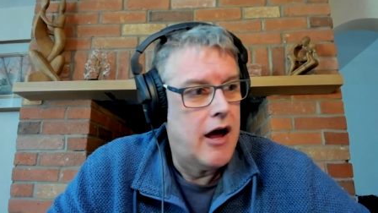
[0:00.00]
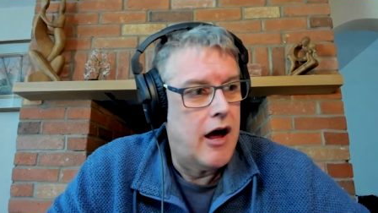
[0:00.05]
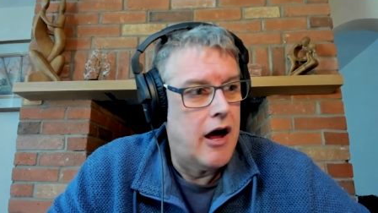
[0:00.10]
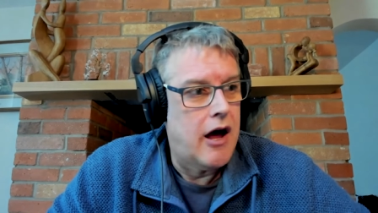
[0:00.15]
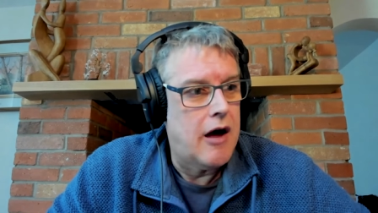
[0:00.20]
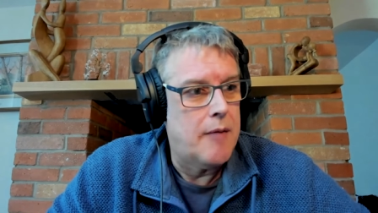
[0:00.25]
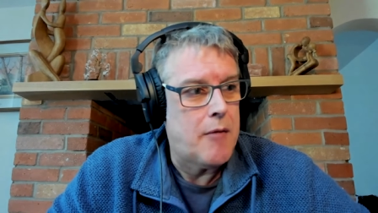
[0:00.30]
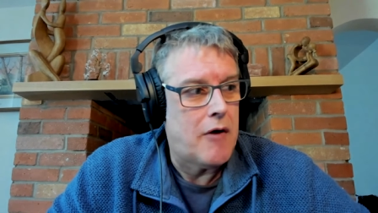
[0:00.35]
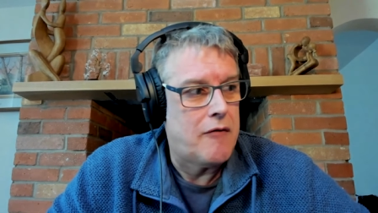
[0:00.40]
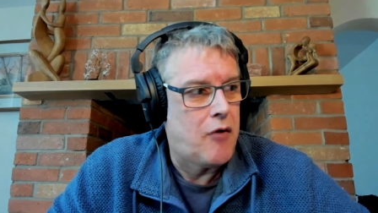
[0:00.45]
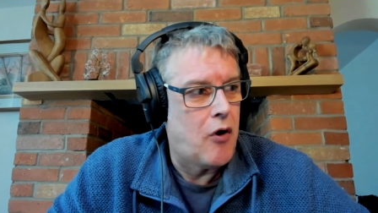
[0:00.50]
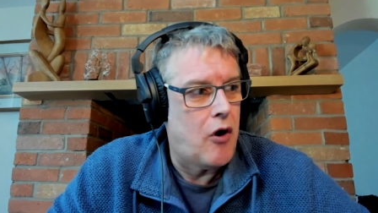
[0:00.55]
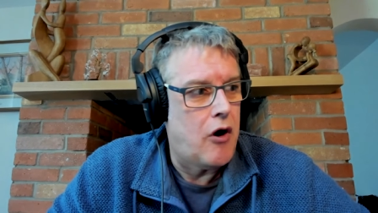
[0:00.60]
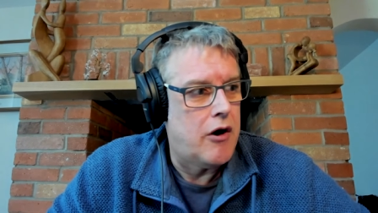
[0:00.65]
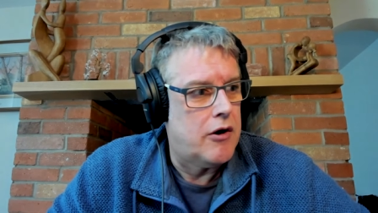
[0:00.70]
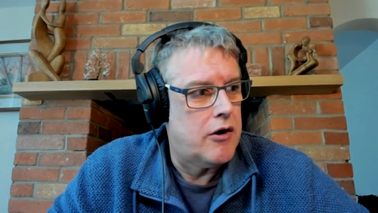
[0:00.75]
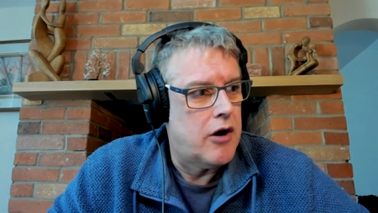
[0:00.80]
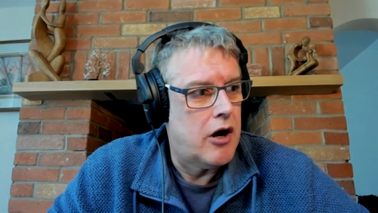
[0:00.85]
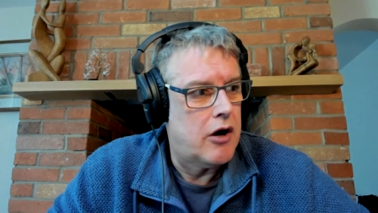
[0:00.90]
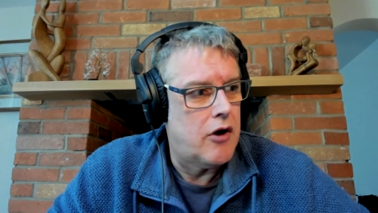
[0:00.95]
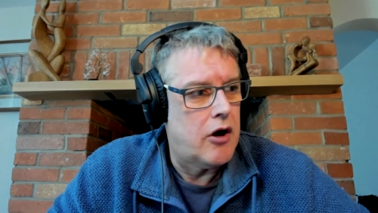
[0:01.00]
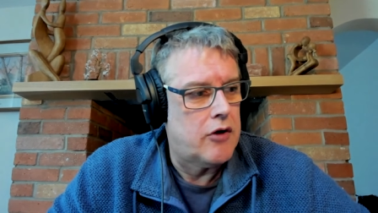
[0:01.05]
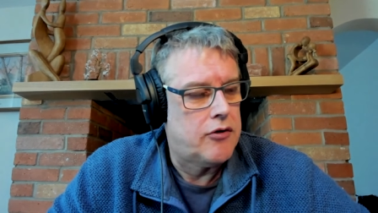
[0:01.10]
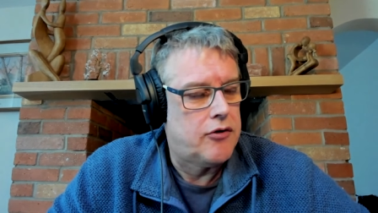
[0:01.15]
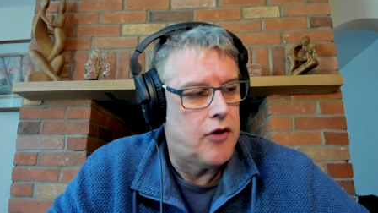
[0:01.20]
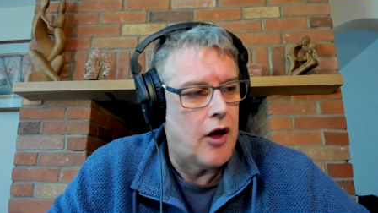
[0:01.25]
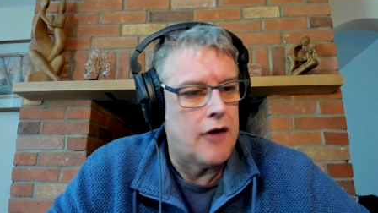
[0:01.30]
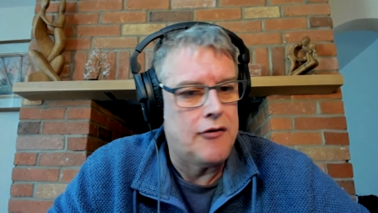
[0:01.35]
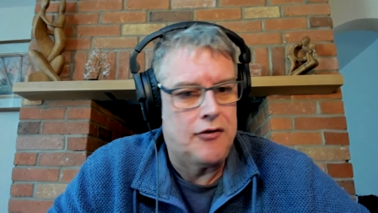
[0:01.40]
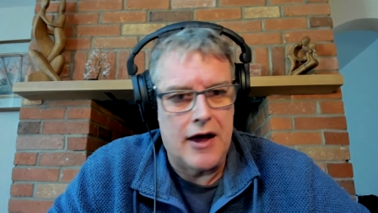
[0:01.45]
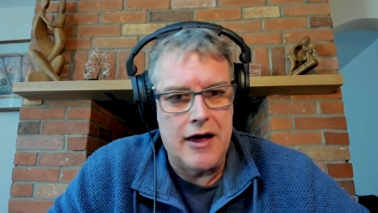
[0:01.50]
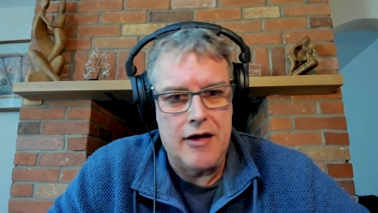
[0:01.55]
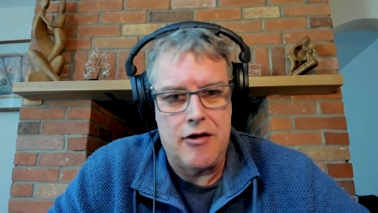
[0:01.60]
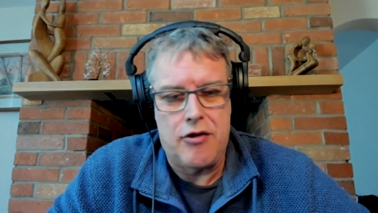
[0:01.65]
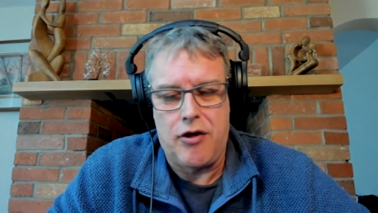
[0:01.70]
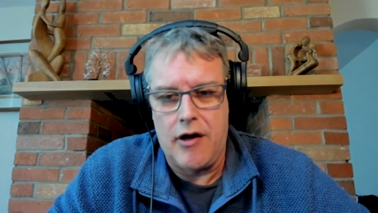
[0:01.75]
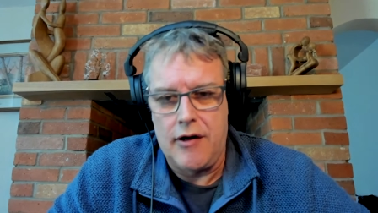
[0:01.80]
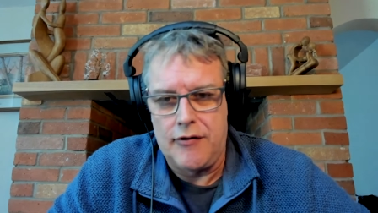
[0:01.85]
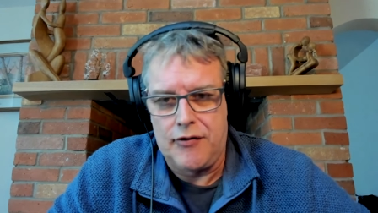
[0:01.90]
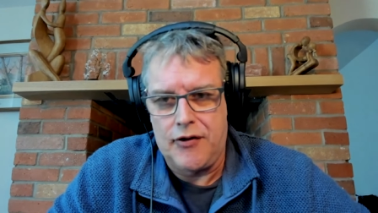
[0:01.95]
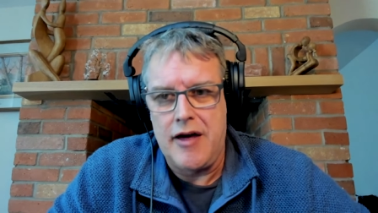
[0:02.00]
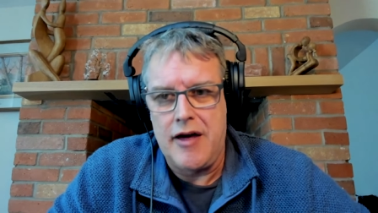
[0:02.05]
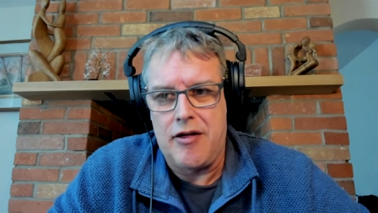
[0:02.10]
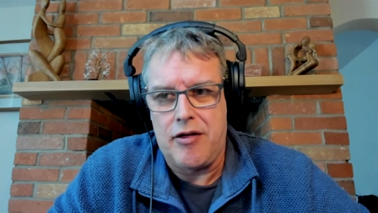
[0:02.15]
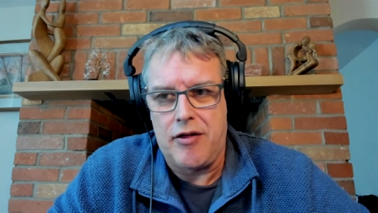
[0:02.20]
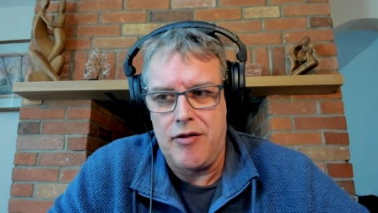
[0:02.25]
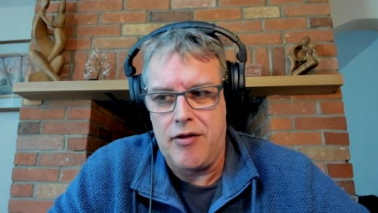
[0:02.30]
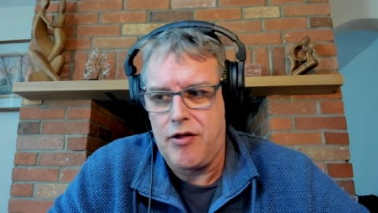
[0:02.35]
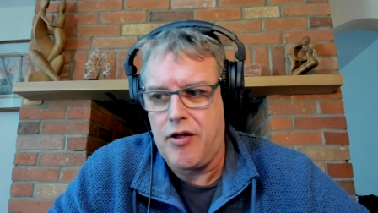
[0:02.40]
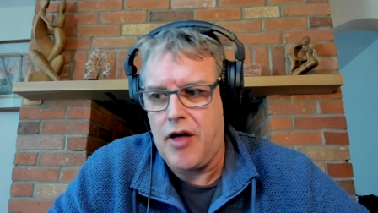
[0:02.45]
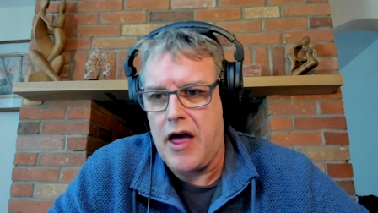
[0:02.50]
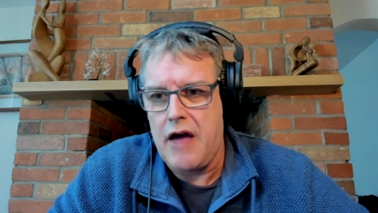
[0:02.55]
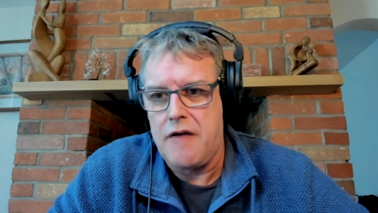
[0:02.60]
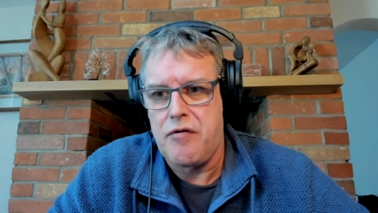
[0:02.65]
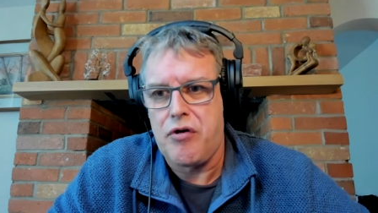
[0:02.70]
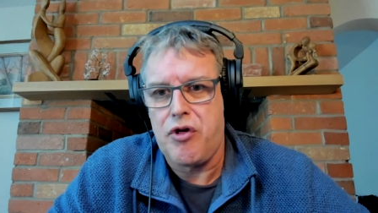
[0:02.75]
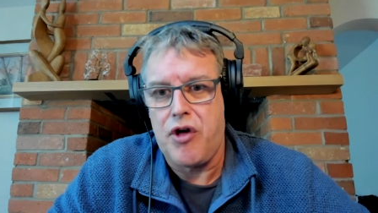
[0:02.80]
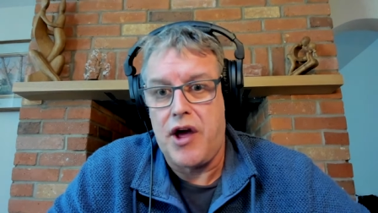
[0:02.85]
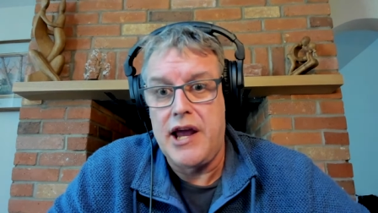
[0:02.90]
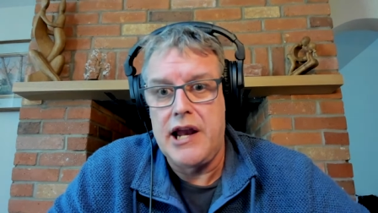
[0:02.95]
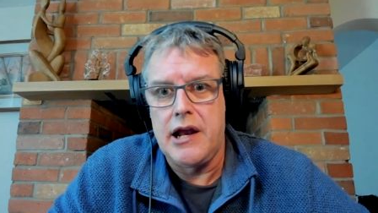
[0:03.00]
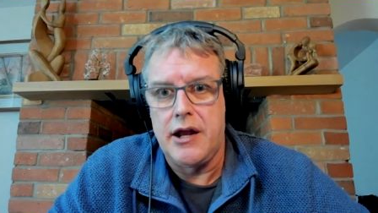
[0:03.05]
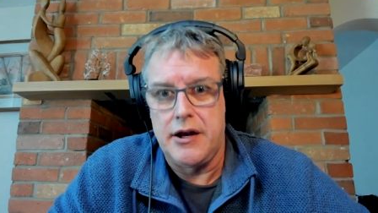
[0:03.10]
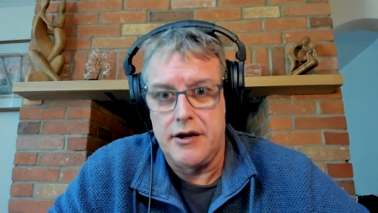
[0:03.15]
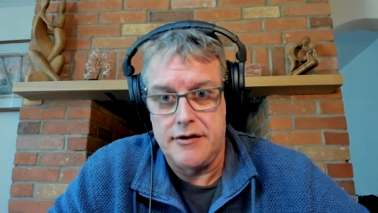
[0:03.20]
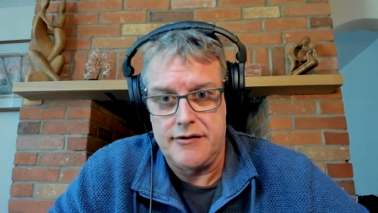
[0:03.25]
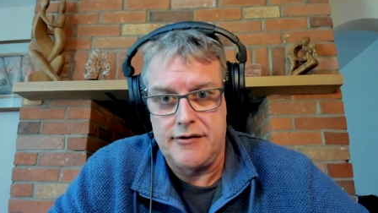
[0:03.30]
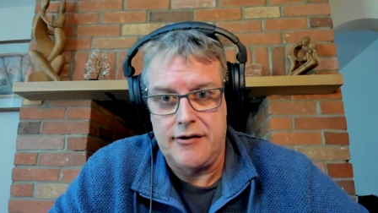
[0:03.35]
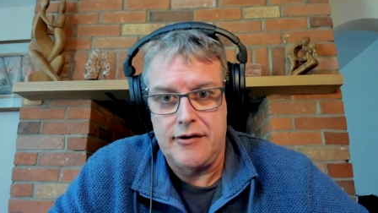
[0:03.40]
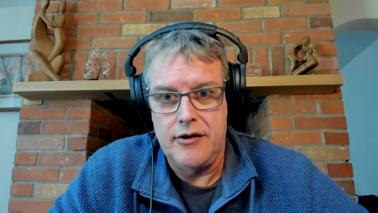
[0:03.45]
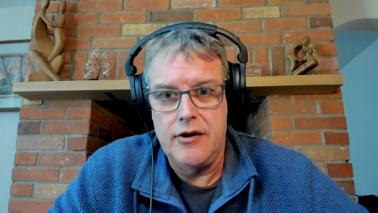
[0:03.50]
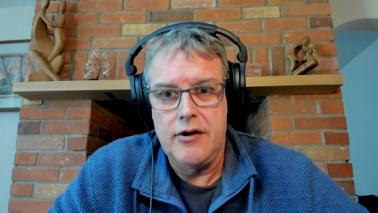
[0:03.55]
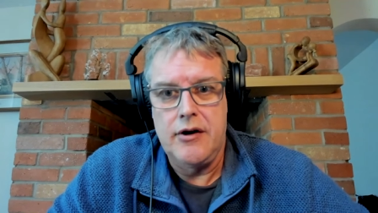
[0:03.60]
Um, yeah, I've got a, a, a, decent, a, decent, set of Seeland